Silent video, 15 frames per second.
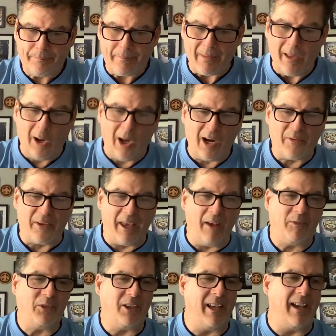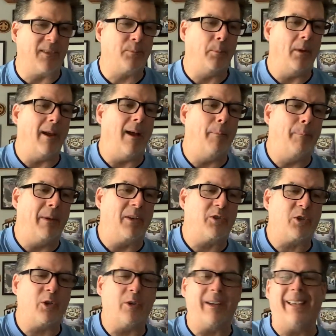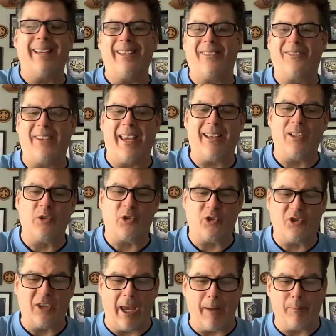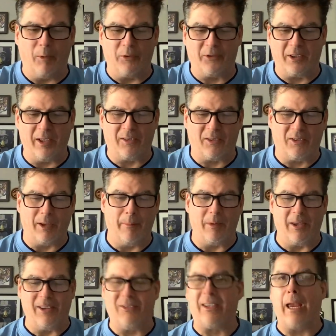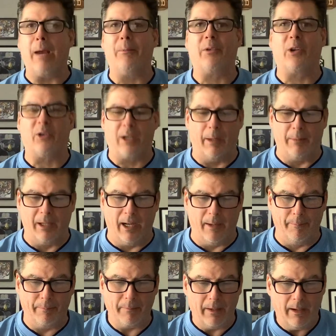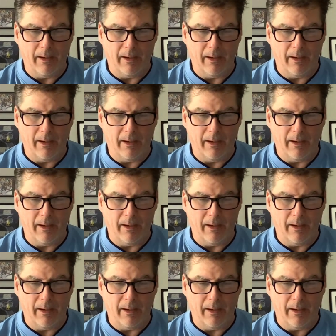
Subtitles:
All right, the FCS playoff picture is taking shape. Let's get to some of these games that are coming up.